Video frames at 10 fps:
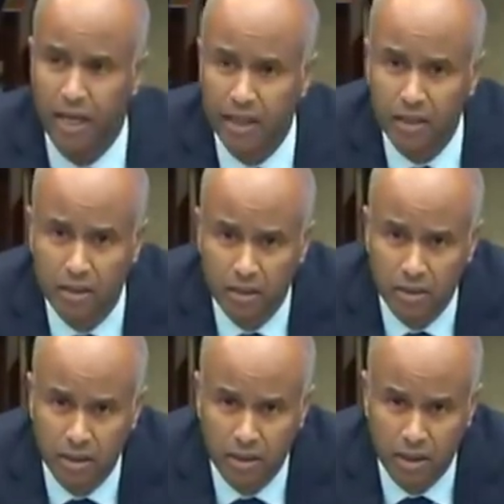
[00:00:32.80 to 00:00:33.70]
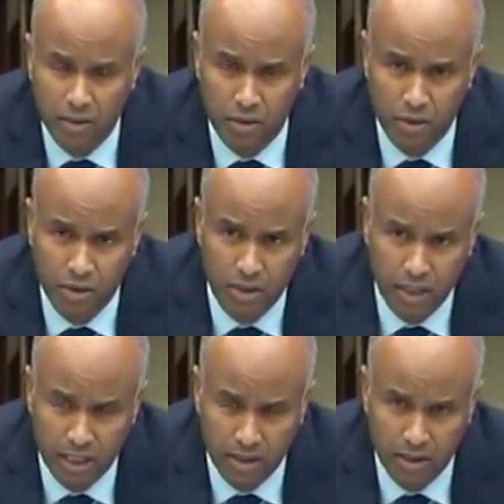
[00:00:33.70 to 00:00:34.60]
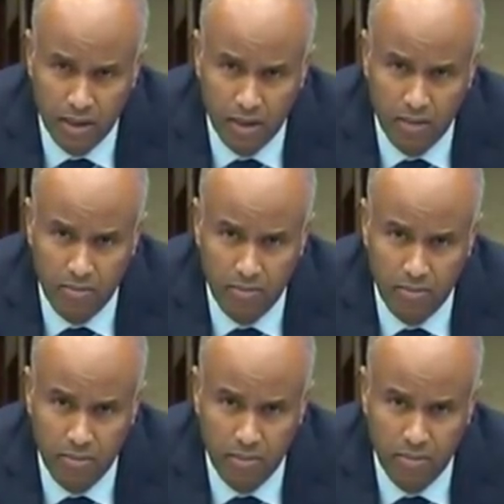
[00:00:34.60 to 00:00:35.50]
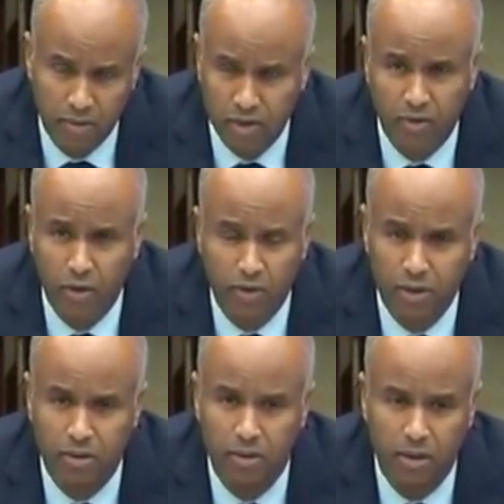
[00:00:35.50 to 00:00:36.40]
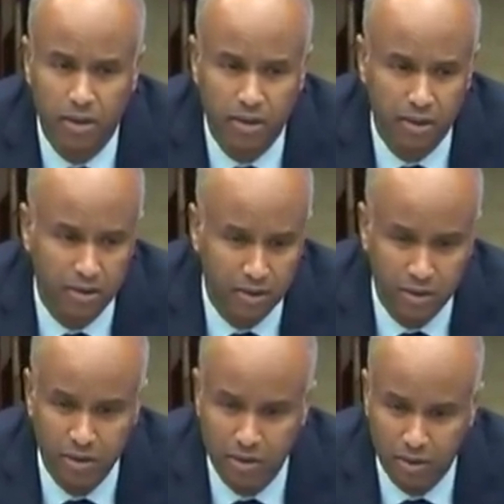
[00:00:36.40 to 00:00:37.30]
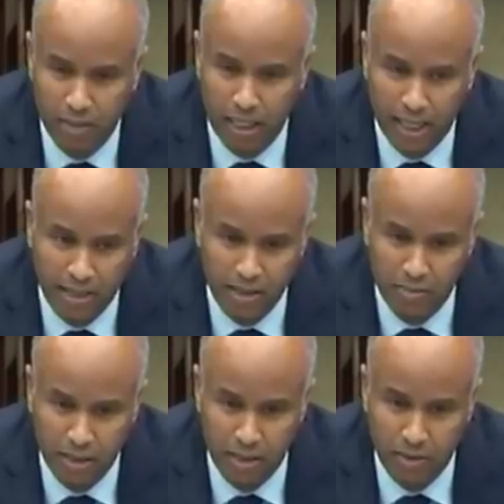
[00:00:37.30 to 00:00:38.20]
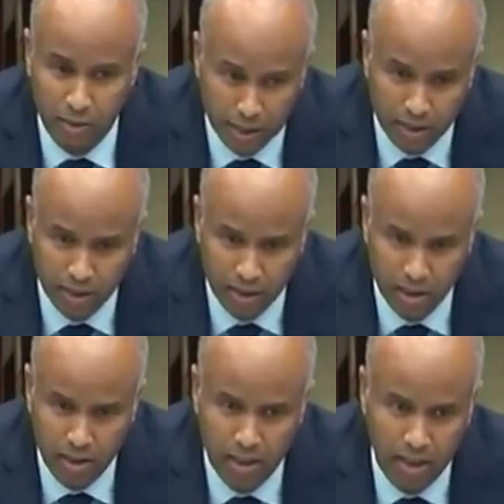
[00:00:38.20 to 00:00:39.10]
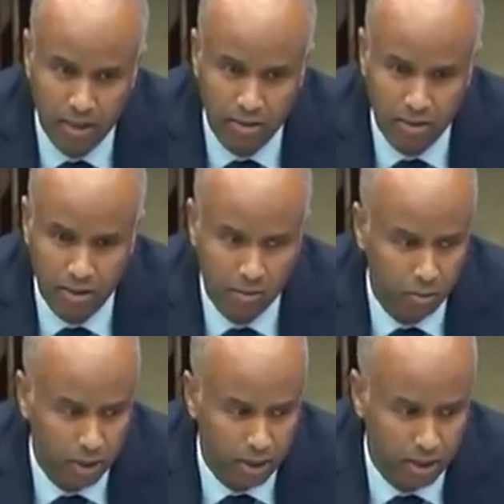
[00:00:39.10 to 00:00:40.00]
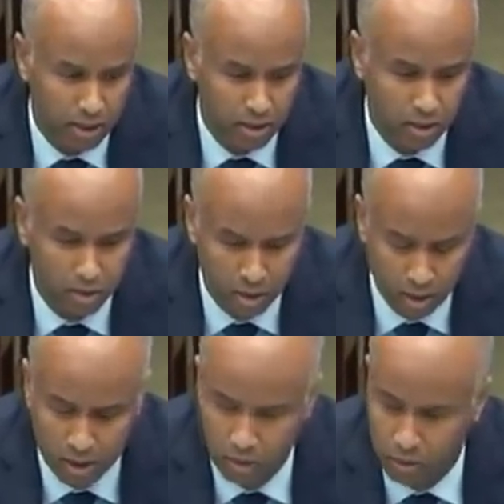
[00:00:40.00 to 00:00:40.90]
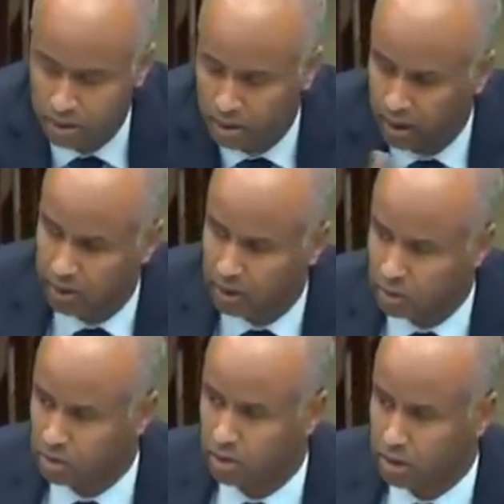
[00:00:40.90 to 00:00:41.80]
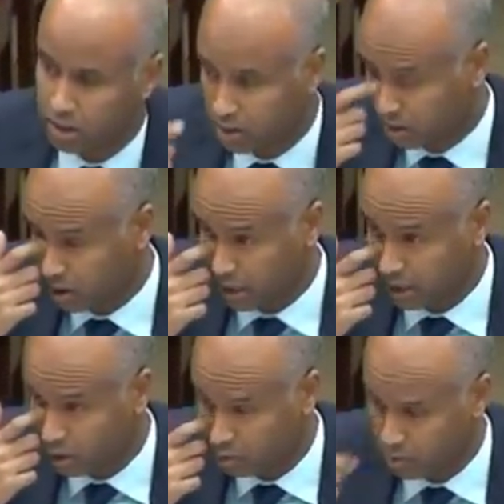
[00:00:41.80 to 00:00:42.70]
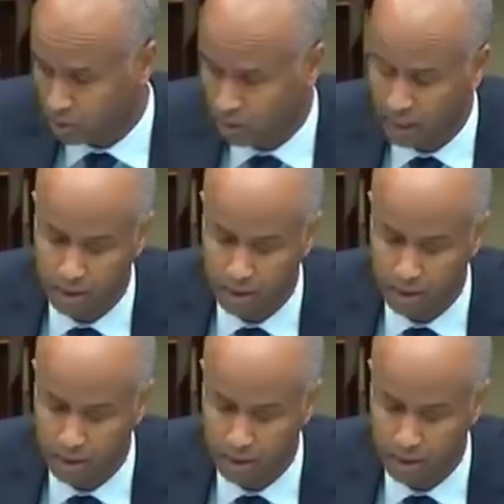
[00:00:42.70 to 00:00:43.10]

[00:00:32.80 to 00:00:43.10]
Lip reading: that, and the assertion that, first of all, the citizenship guide hasn't been written. We're still in the consultation stage to put together.